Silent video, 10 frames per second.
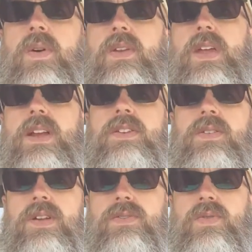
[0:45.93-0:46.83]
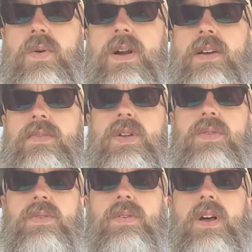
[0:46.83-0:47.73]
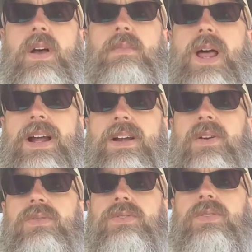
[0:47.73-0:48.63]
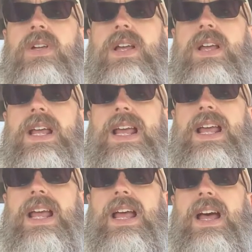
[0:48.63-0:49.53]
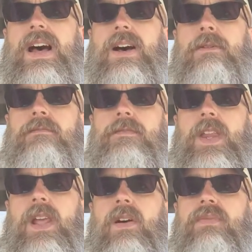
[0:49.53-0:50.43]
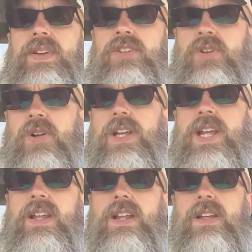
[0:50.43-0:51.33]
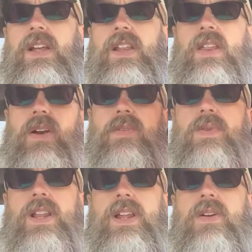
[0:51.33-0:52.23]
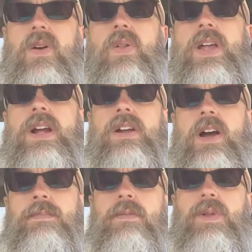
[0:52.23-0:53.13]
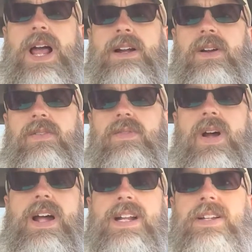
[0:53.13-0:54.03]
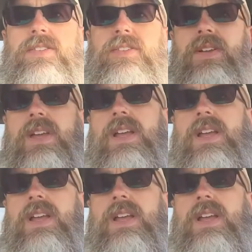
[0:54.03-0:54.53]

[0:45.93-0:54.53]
where they do use quite a few uh, black oats. Um, officially, there really are only a couple black oat varieties